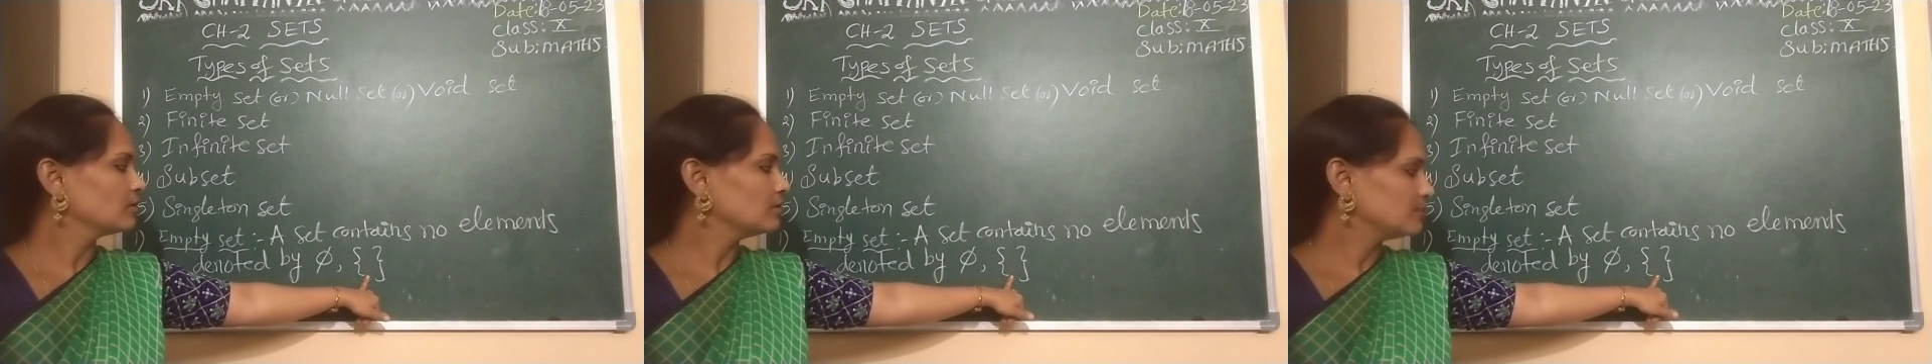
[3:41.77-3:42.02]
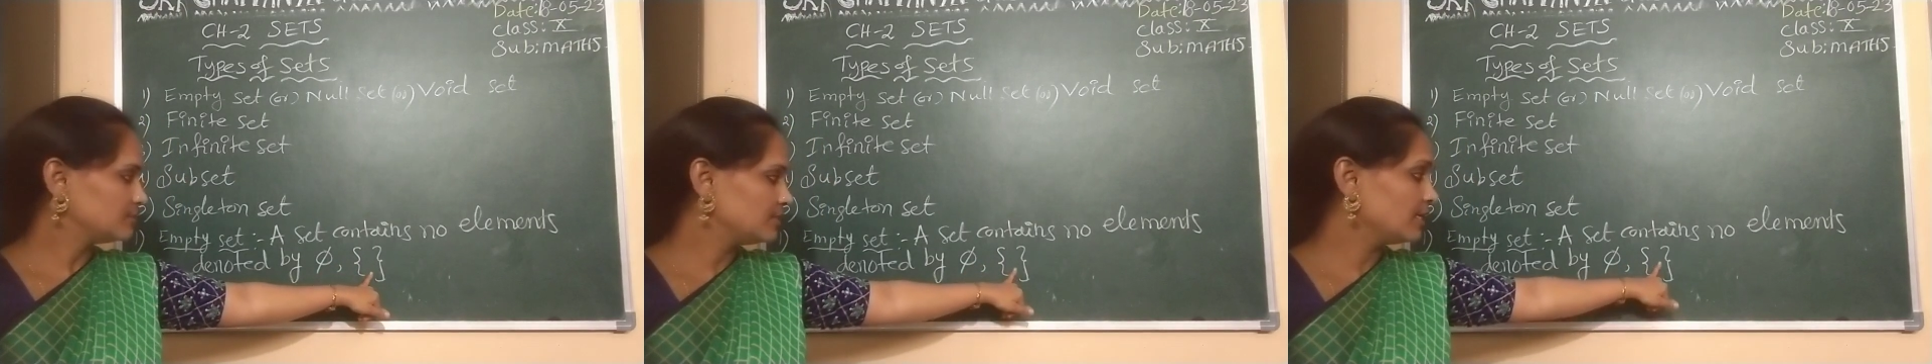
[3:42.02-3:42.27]

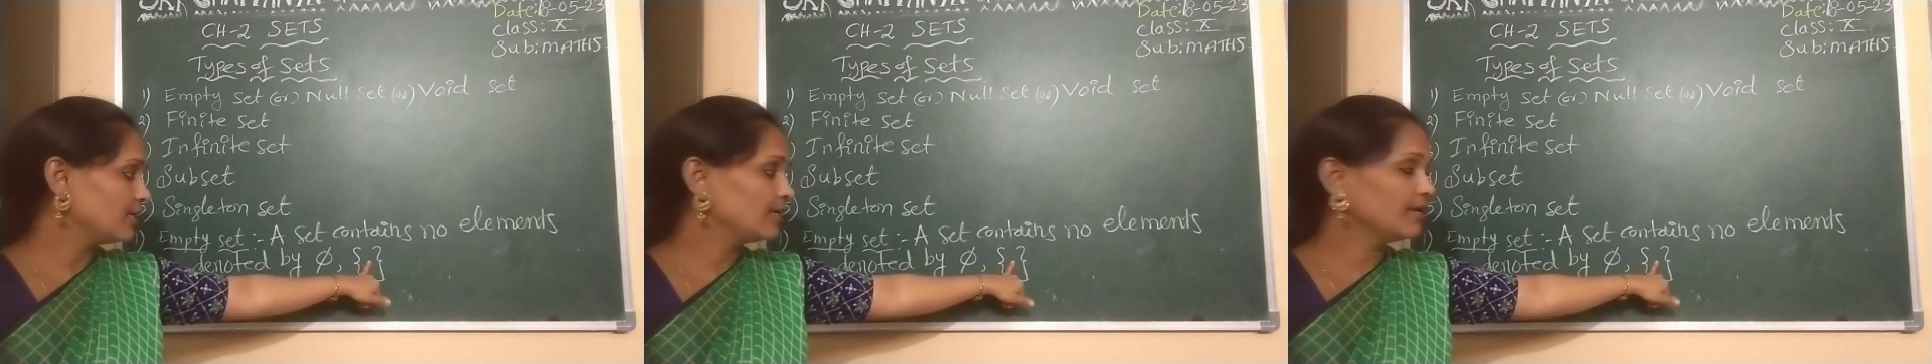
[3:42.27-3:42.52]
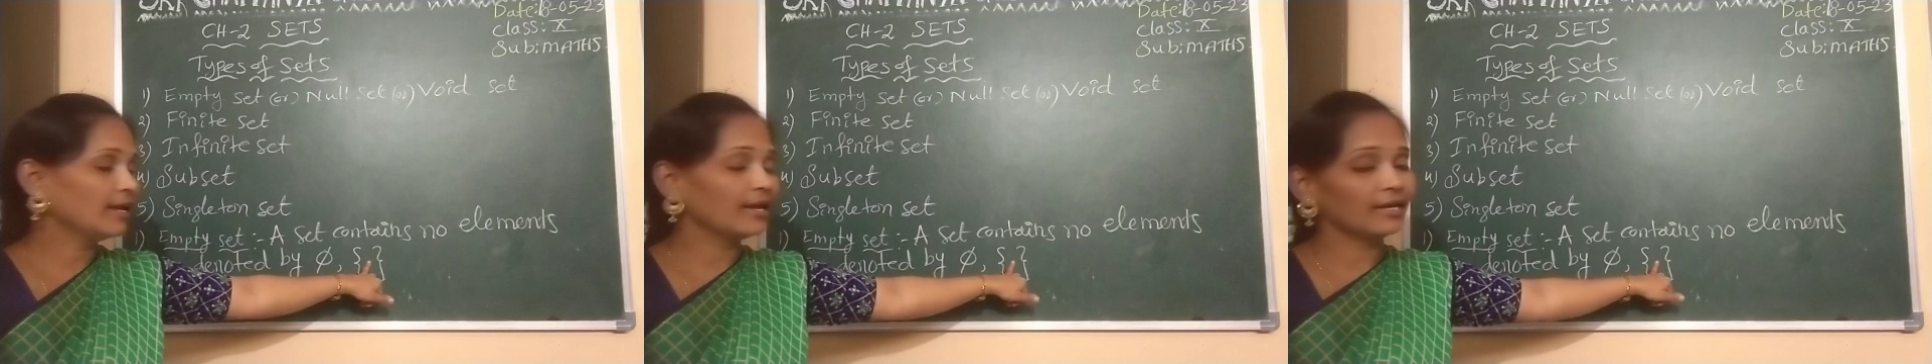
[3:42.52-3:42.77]
Is there
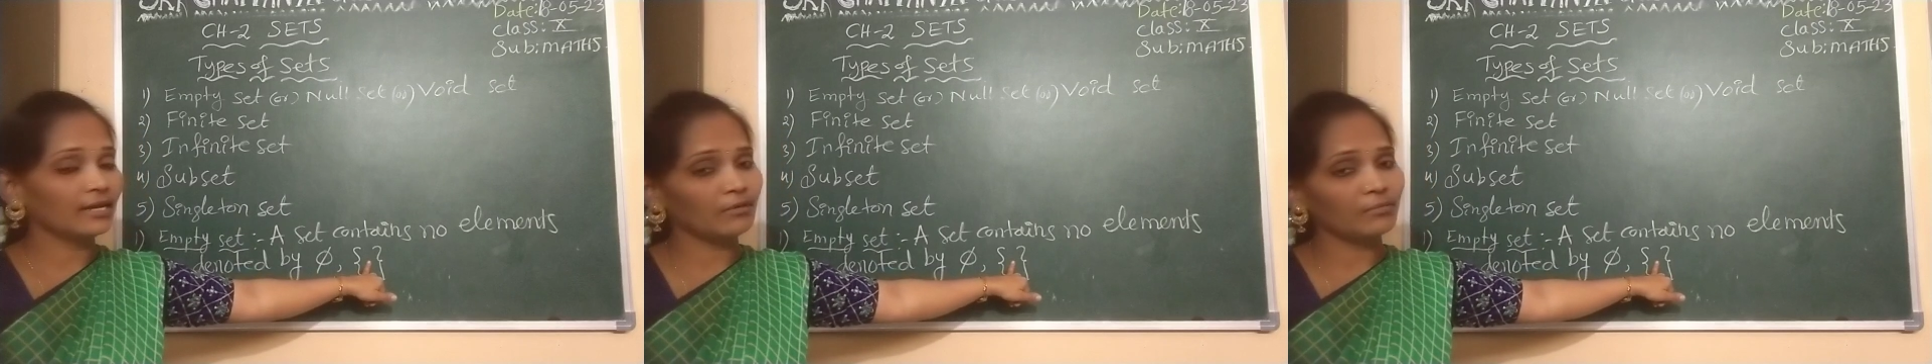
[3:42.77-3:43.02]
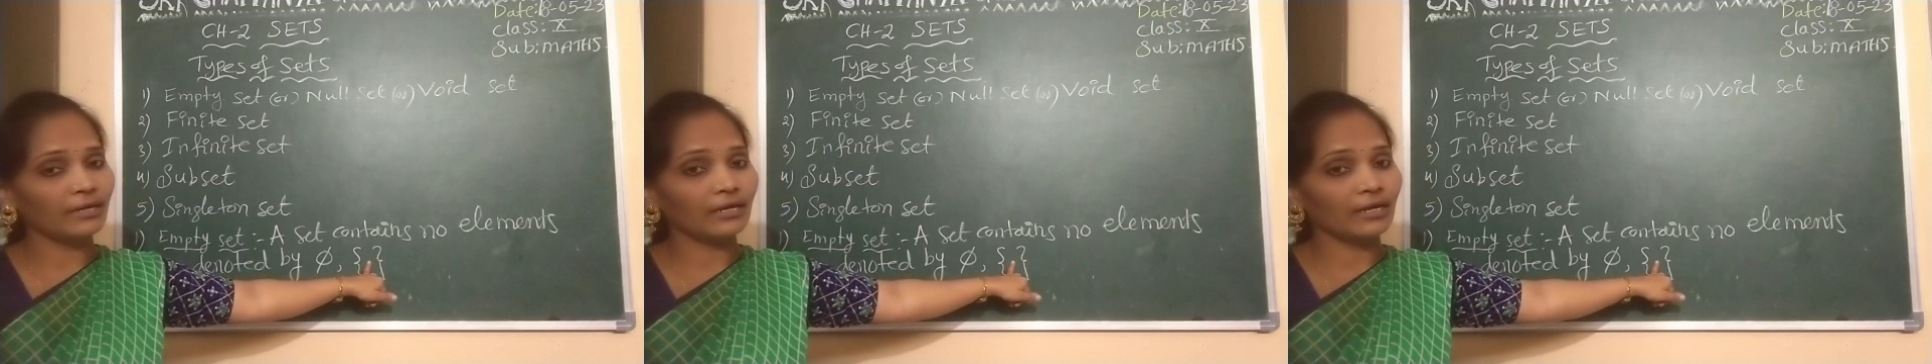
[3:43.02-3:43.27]
any
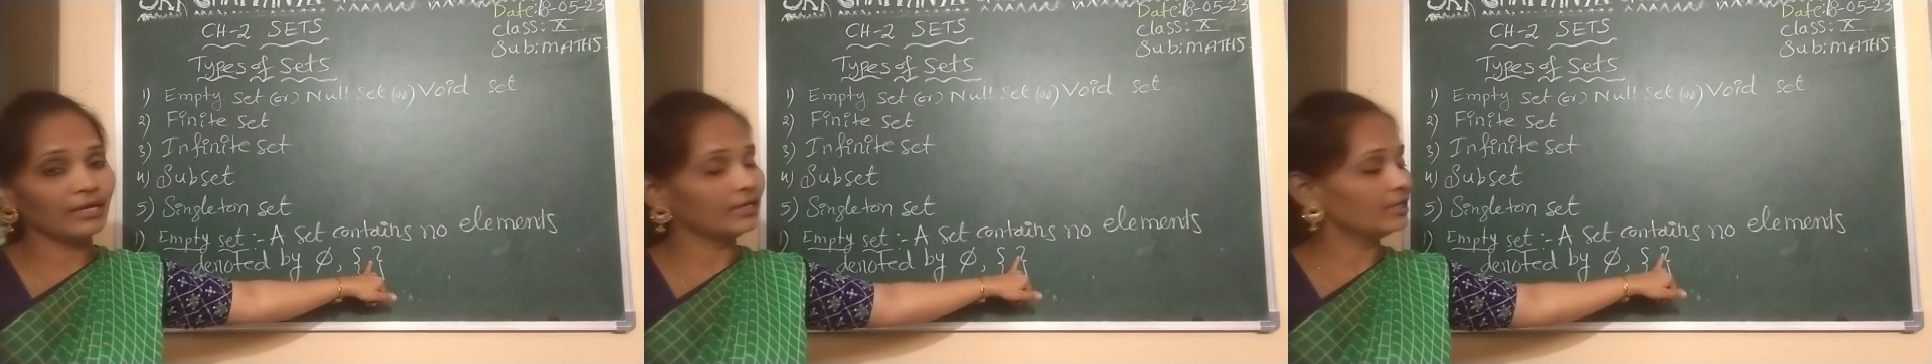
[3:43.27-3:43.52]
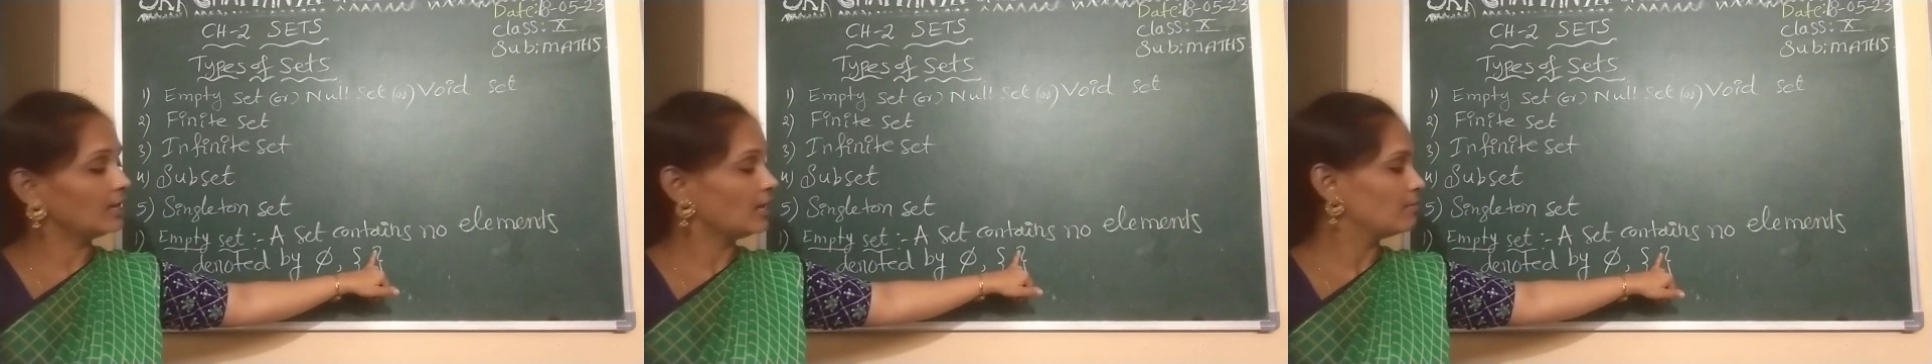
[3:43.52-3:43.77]

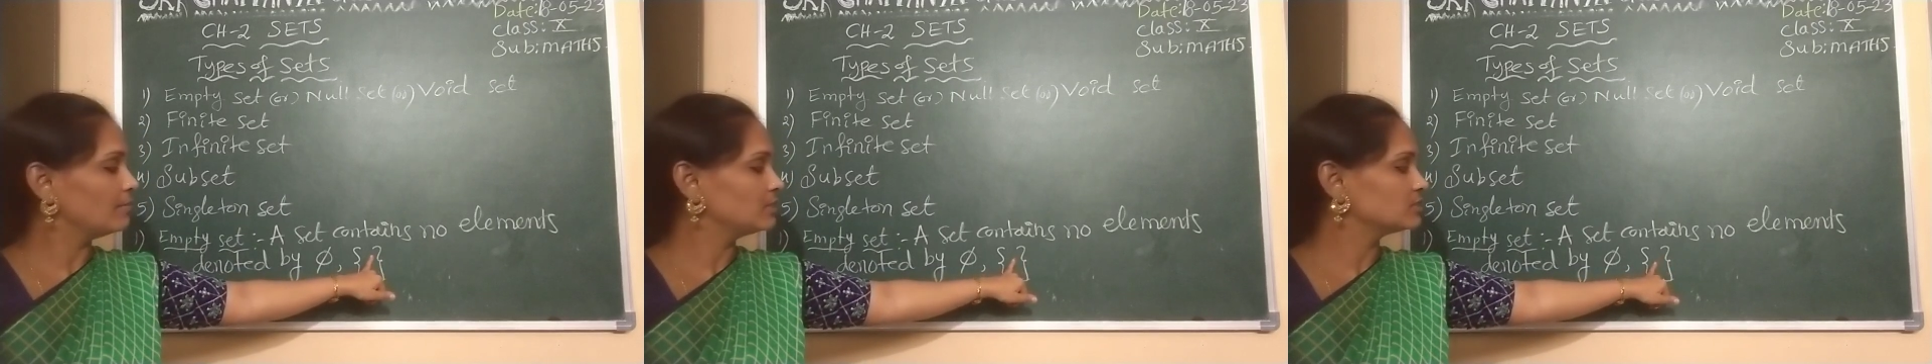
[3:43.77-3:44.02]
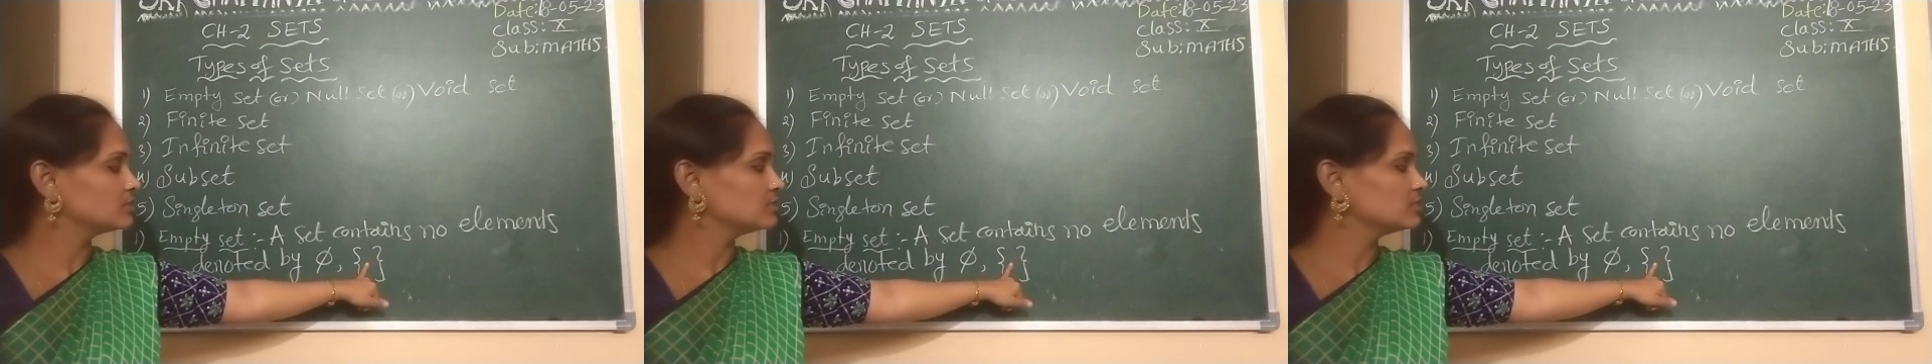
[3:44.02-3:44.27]

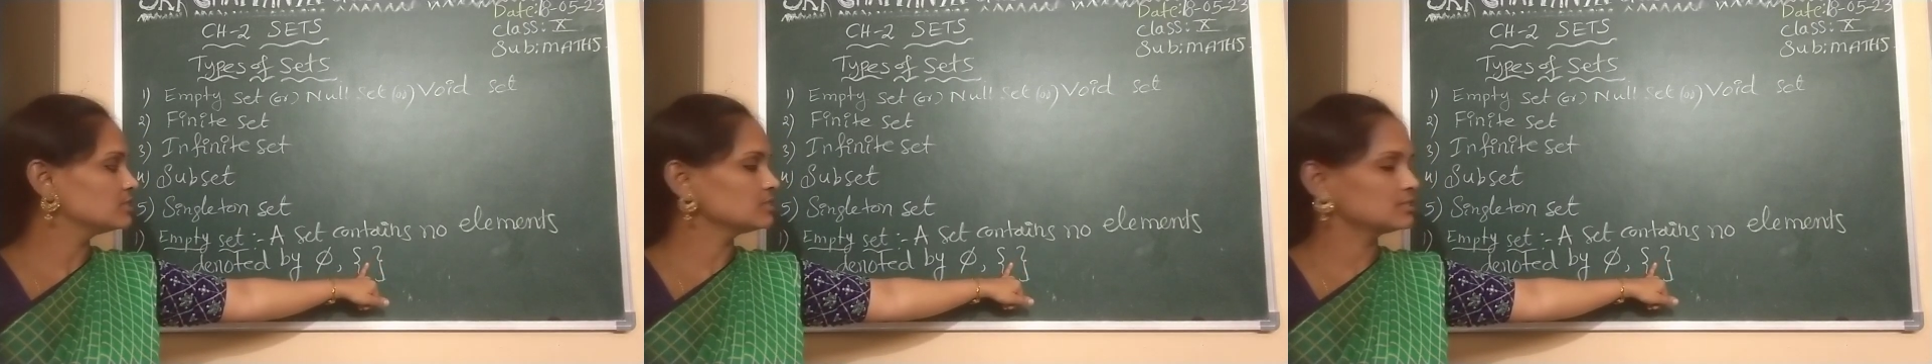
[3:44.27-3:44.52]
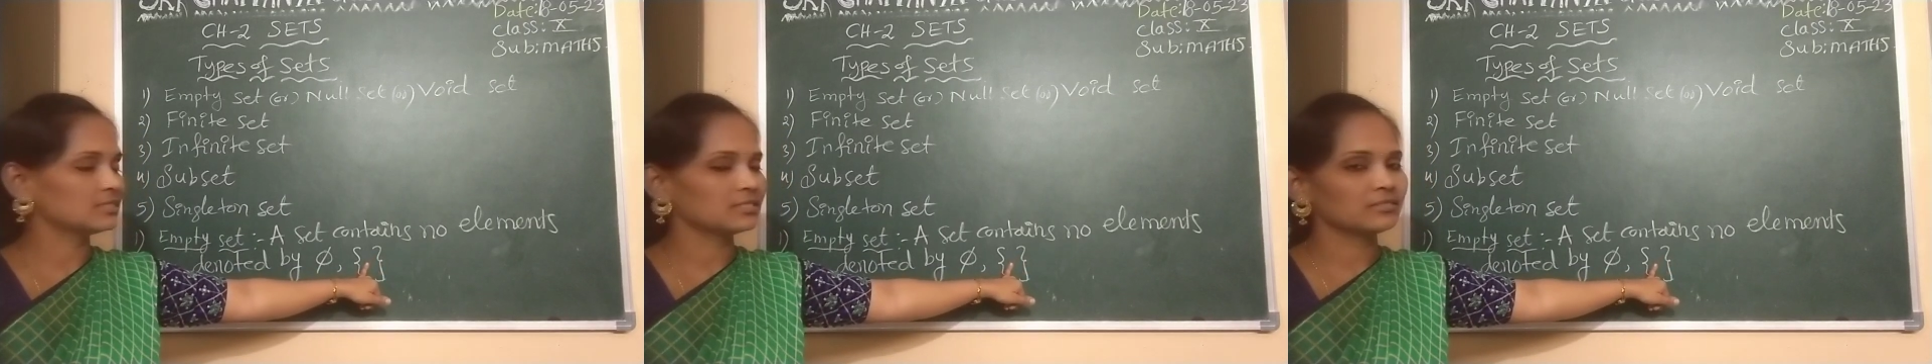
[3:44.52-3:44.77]
elements in
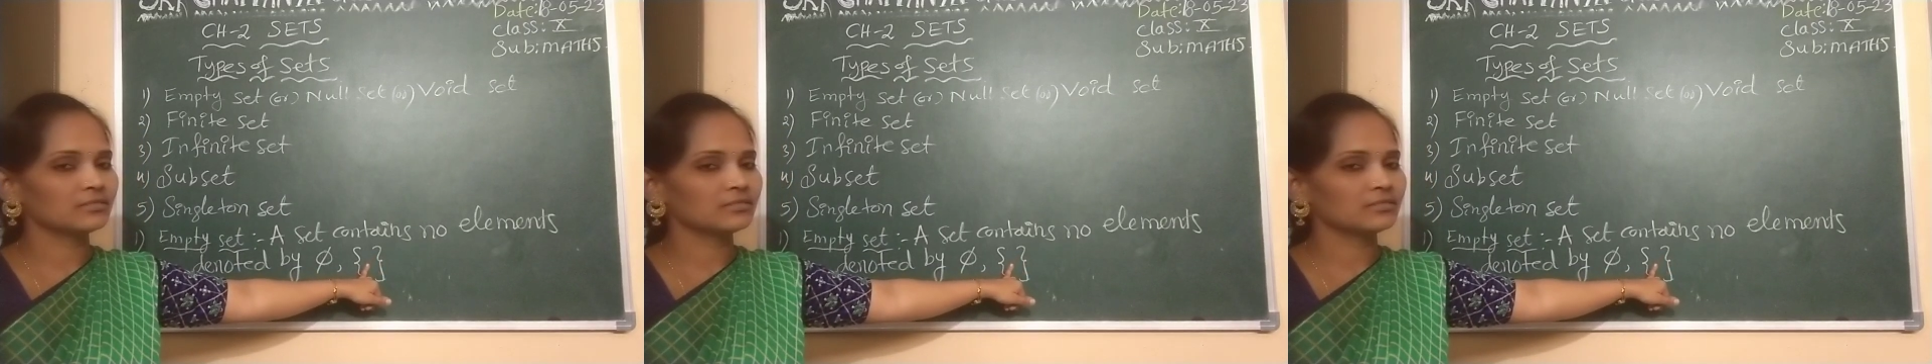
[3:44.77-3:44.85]
this?